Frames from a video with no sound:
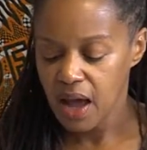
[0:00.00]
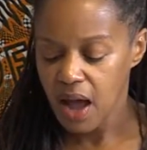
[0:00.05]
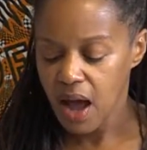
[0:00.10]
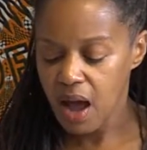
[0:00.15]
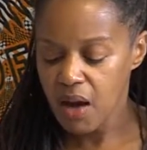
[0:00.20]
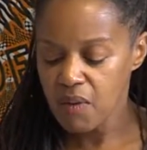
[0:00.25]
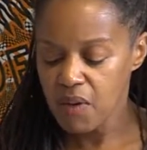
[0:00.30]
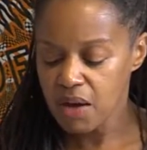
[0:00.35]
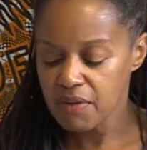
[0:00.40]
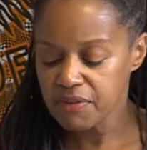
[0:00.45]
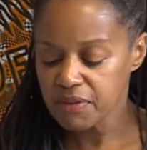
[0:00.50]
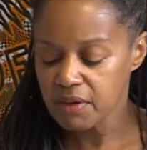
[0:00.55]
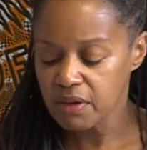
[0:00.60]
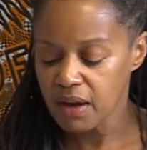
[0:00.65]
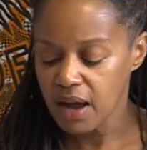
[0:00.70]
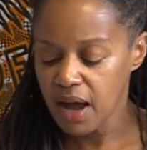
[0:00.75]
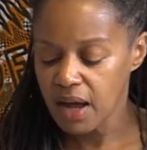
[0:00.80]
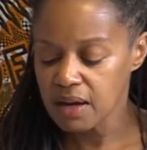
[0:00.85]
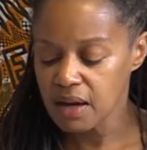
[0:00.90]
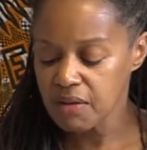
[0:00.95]
However,
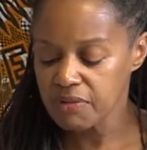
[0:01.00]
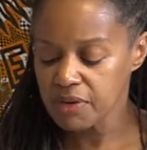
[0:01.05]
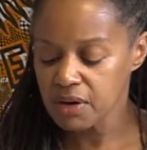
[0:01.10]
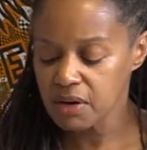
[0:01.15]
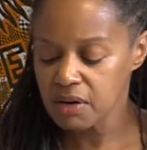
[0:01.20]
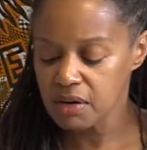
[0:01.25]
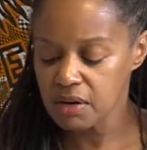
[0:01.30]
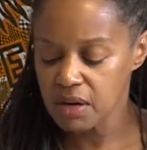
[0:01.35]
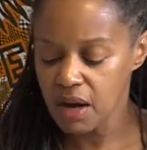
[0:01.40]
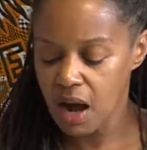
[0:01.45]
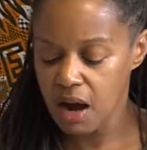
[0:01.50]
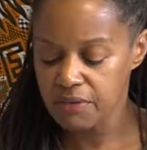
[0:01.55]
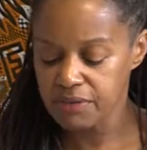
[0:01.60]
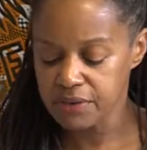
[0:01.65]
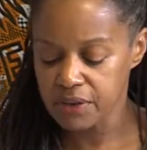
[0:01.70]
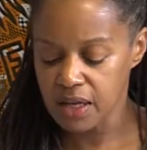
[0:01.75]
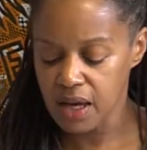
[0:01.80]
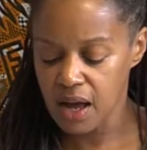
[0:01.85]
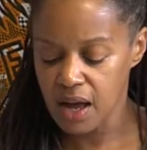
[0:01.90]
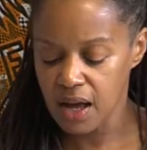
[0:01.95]
I never heard
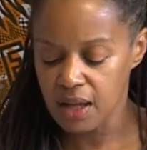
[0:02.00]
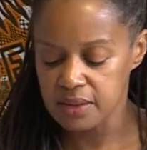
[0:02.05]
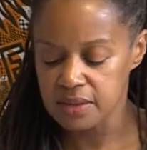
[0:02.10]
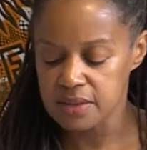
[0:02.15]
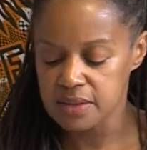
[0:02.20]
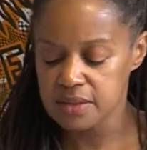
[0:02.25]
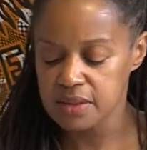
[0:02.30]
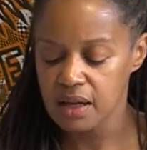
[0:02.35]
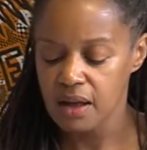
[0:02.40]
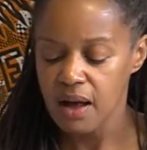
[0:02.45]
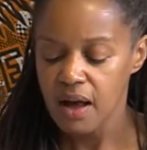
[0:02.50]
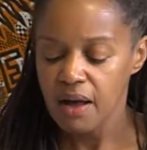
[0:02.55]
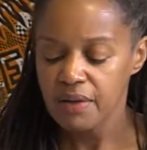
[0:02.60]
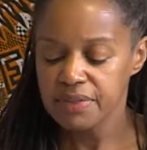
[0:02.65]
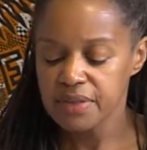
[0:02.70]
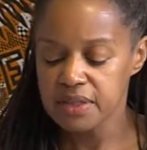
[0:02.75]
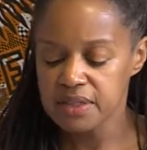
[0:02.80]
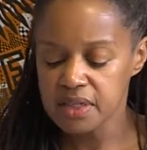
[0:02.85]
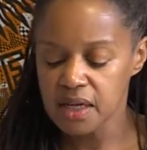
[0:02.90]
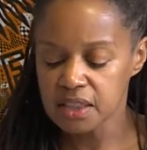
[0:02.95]
Afrikaans,
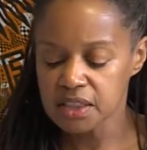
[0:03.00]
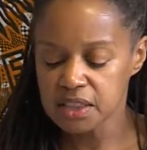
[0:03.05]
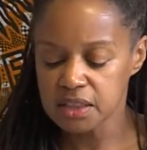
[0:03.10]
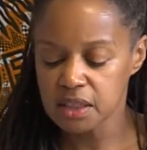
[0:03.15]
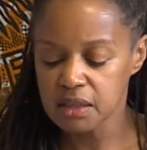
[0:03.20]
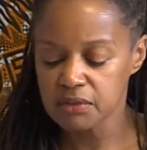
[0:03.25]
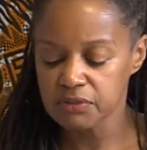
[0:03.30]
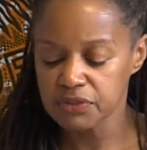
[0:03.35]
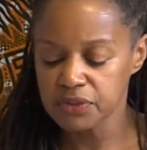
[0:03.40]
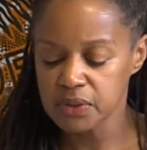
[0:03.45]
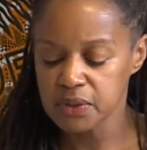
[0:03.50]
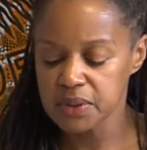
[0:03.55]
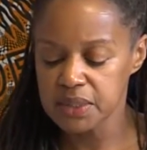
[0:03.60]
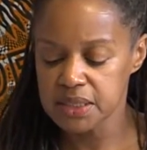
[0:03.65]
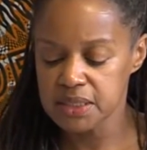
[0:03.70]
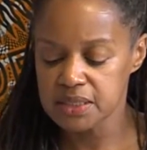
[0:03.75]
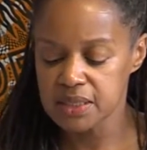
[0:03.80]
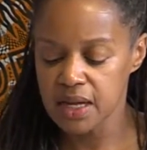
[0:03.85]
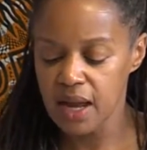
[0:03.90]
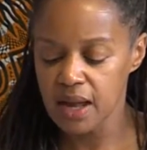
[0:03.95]
the
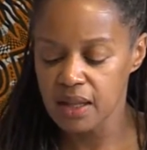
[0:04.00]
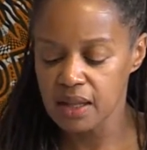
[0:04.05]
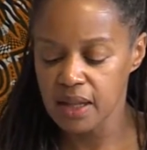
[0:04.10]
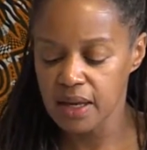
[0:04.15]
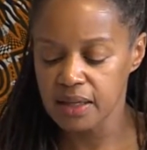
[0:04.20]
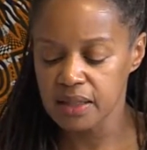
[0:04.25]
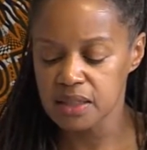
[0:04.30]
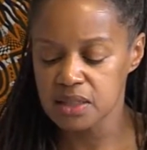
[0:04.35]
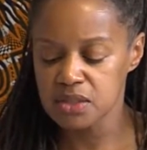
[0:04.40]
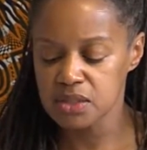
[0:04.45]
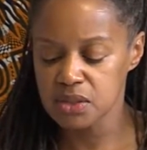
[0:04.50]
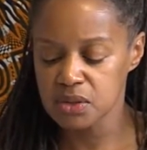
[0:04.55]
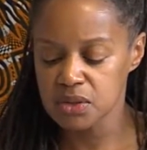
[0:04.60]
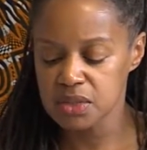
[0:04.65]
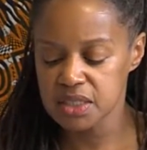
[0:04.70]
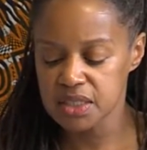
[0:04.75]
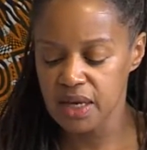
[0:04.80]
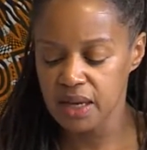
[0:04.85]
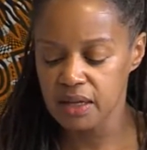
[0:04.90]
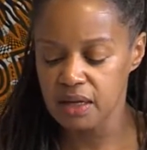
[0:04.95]
Dutch-influenced dialect
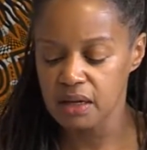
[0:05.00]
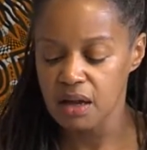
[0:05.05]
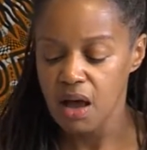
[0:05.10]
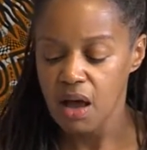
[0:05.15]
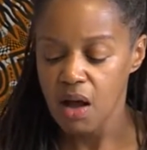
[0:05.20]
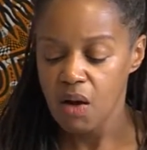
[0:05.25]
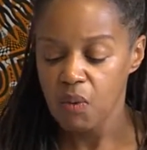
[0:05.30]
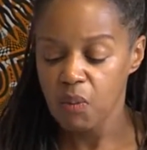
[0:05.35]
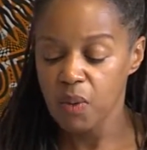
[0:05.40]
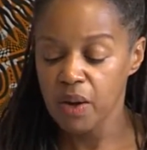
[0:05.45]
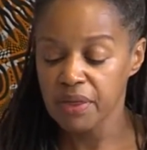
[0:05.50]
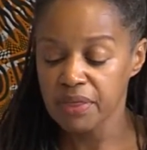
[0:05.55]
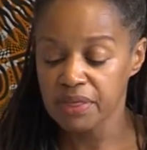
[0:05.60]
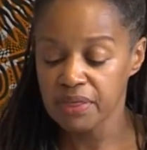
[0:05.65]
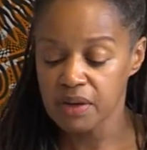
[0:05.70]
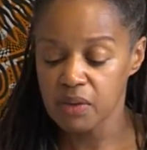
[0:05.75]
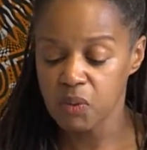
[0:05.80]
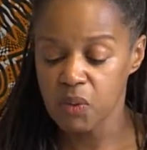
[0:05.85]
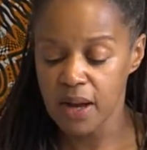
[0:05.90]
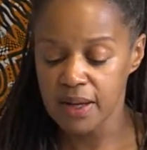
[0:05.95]
associated with
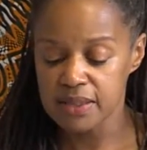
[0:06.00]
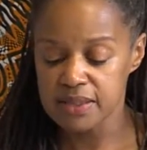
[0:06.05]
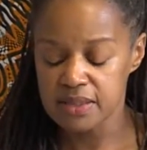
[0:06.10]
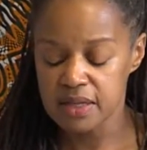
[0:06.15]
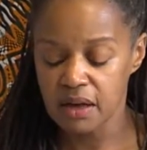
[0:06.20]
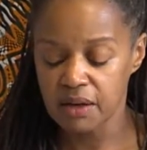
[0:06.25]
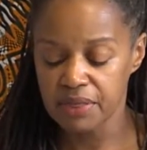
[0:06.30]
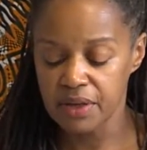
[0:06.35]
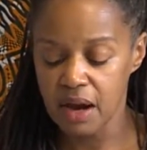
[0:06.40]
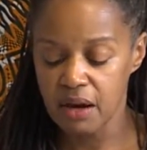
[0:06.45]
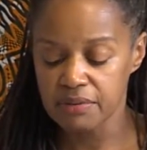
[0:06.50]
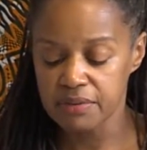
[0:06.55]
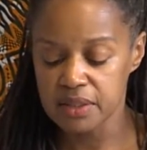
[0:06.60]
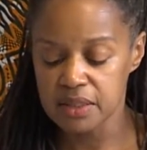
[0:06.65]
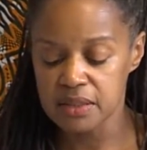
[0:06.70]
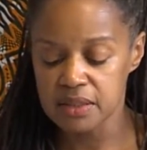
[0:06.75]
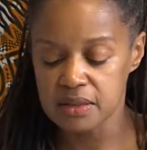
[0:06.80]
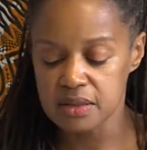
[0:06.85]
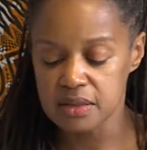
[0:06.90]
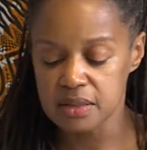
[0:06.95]
white South
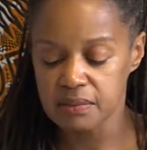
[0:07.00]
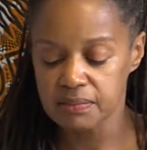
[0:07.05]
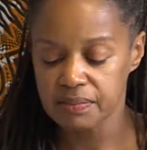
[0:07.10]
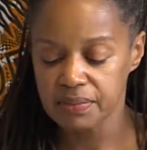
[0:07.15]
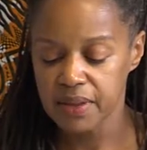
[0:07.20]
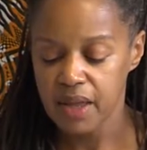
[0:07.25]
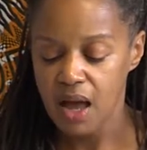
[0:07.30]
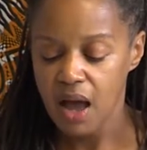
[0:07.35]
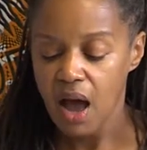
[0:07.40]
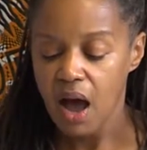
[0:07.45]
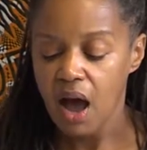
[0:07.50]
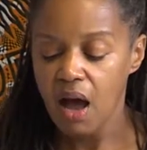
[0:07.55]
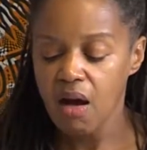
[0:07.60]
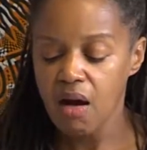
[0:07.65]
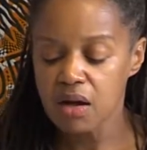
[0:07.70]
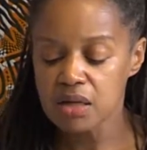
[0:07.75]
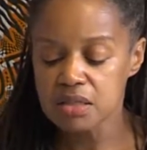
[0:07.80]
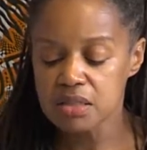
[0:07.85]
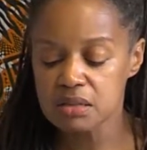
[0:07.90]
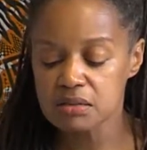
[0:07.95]
Africans. I
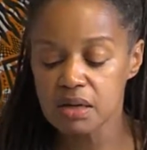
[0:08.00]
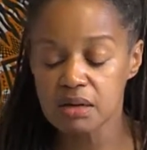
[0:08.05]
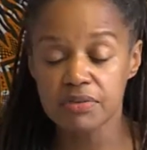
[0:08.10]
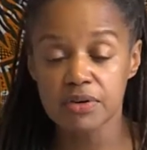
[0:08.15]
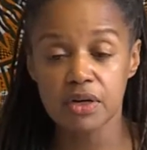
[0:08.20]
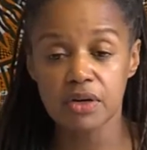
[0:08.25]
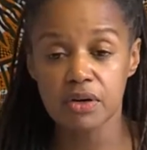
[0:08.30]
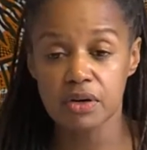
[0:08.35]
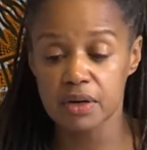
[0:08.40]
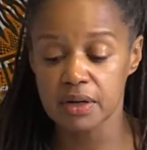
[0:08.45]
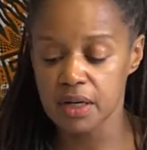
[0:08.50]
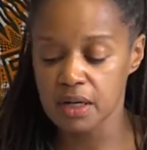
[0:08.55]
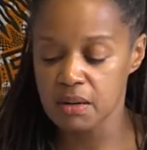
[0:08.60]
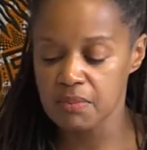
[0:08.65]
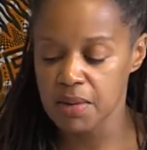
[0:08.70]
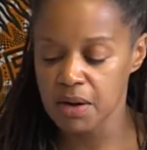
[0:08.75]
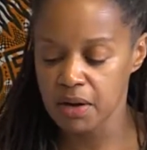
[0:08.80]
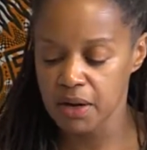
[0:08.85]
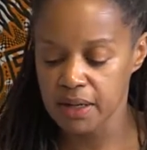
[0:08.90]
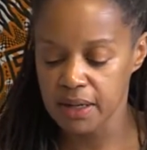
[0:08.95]
also never heard an
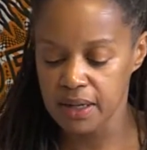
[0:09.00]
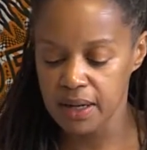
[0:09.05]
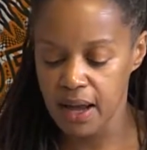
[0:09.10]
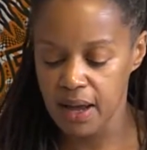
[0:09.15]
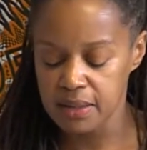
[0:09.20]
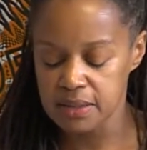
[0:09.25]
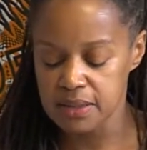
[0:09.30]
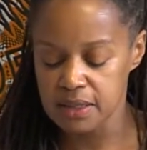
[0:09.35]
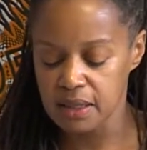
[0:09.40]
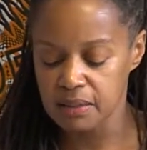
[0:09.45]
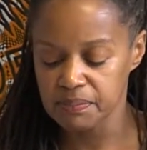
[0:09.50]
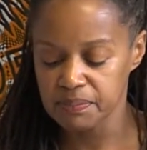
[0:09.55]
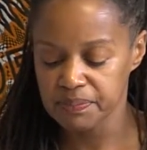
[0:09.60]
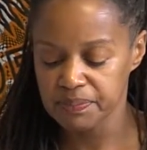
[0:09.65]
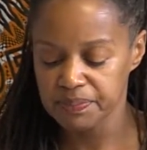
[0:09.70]
American accent.